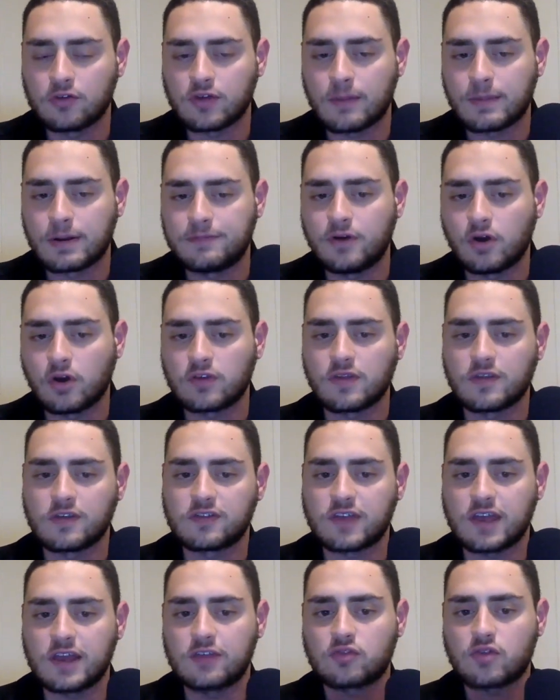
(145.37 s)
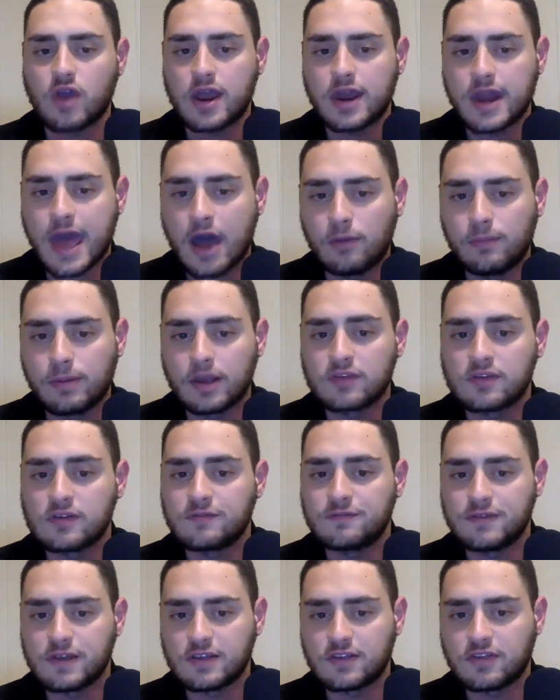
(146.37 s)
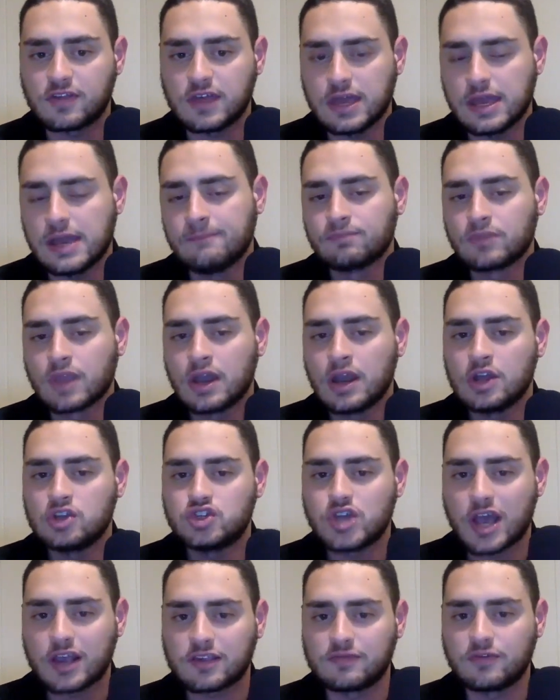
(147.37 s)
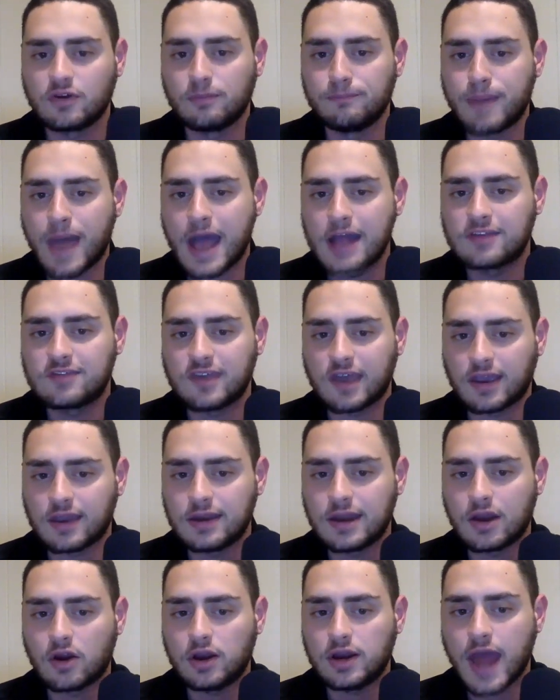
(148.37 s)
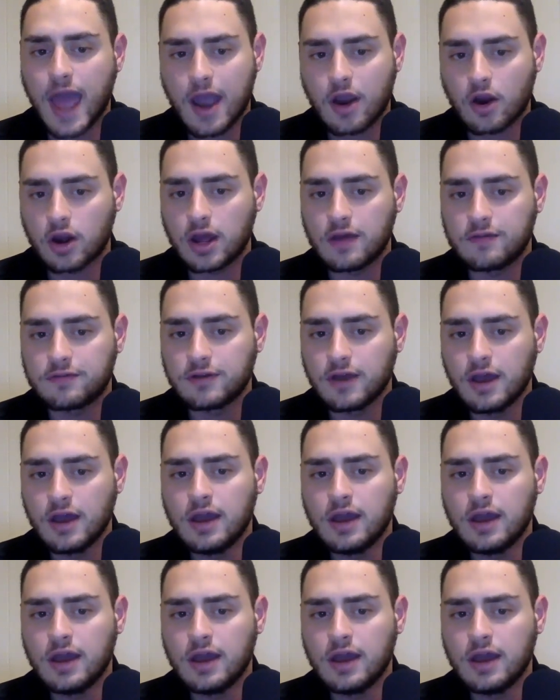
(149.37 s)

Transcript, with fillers: I'm going to focus on the Saints right now because it fits the Jacksonville bad secondary narrative.